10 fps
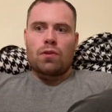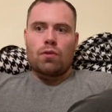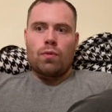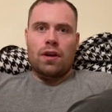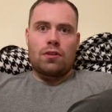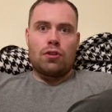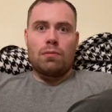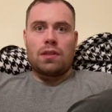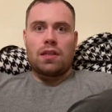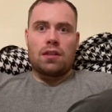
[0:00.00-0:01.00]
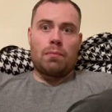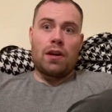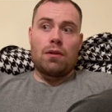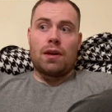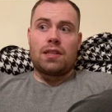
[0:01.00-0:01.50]
Whereas someone says, oh,
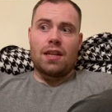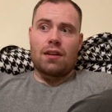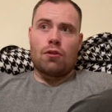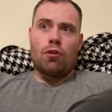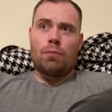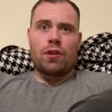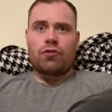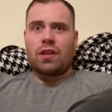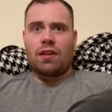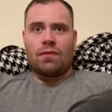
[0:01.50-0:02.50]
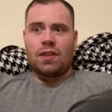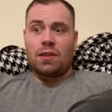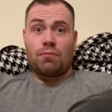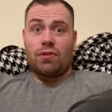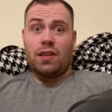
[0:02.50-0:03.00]
by the way, see that cup you're drinking out of?
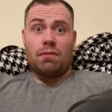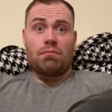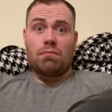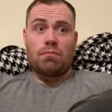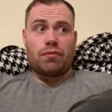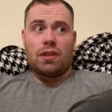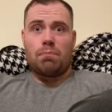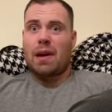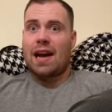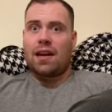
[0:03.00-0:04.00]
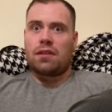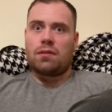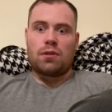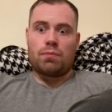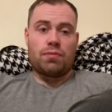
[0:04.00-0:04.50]
It's pretty bad.
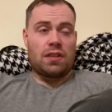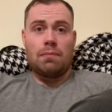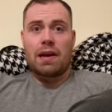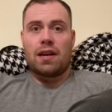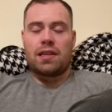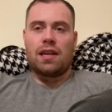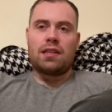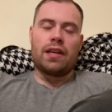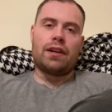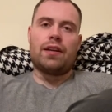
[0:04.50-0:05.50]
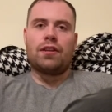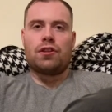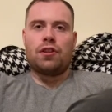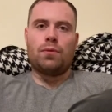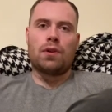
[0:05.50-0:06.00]
Seen better days. Here's a
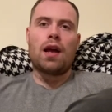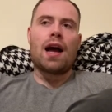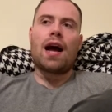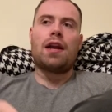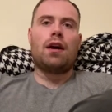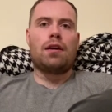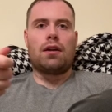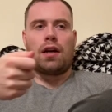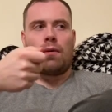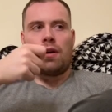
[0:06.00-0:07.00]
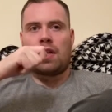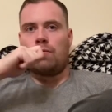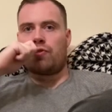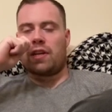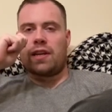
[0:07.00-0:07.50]
new one. Ah, no, I'll keep
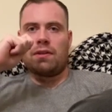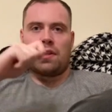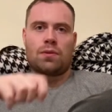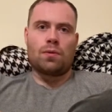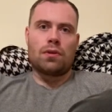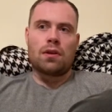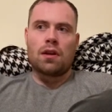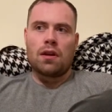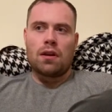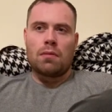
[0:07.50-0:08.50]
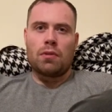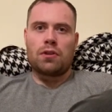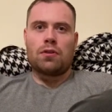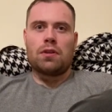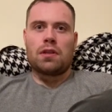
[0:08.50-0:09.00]
drinking out of this one. But
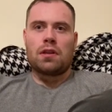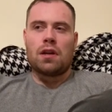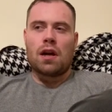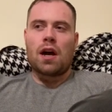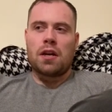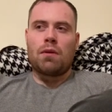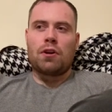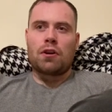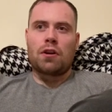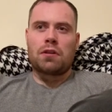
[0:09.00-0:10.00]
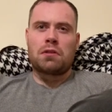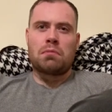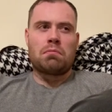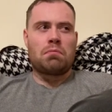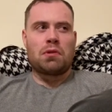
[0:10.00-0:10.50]
it's cutting you. I know when it
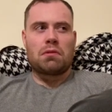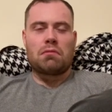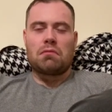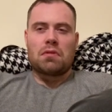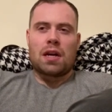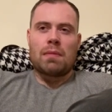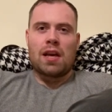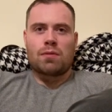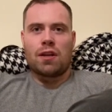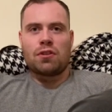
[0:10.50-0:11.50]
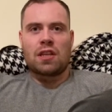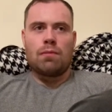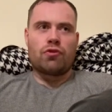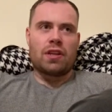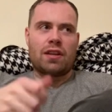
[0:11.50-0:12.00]
hurts, but I may as well just
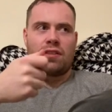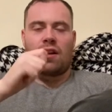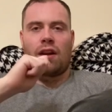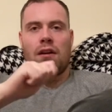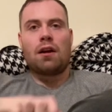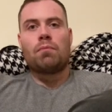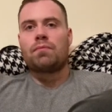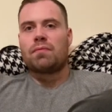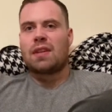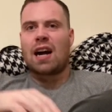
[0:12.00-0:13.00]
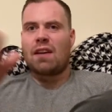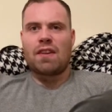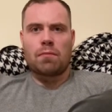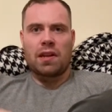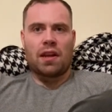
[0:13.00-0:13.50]
keep drinking out. It's all I know. Nah, I've
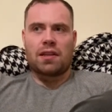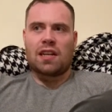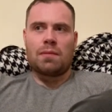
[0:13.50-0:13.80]
never been like that.